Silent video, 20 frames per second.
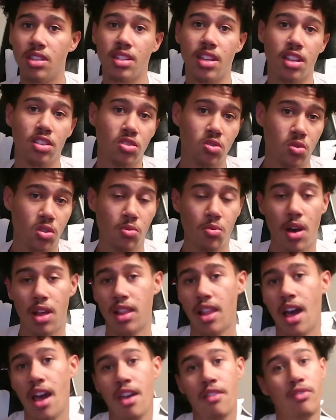Stay tuned to my
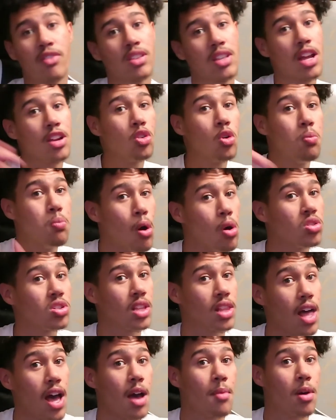life, because I do post
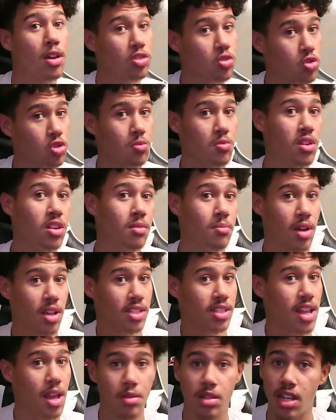a lot on my social media, my
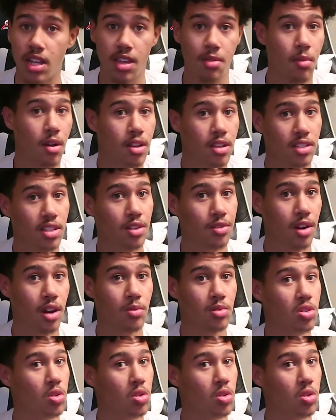Snapchat and my Instagram.